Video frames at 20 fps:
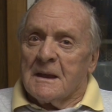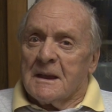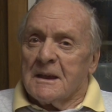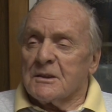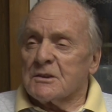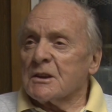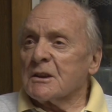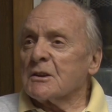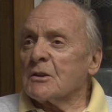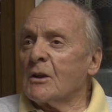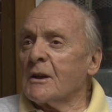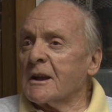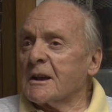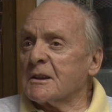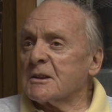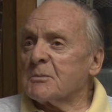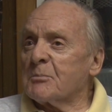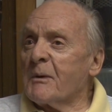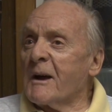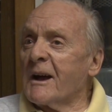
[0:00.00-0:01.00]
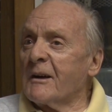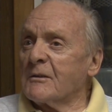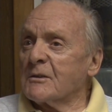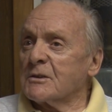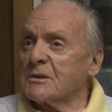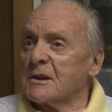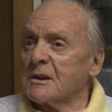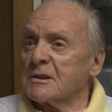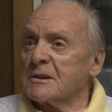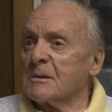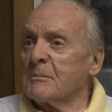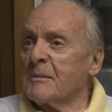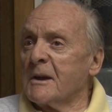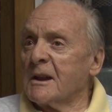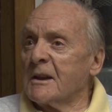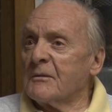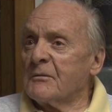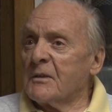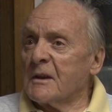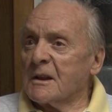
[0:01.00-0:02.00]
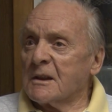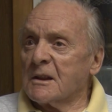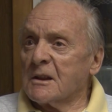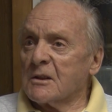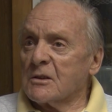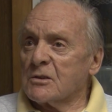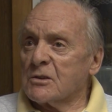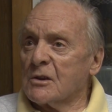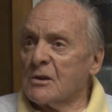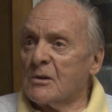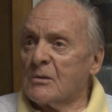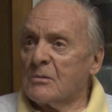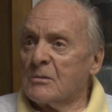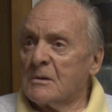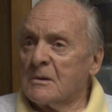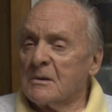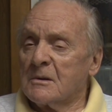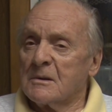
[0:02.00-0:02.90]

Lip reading: He says, like a sparring session, the main event didn't show.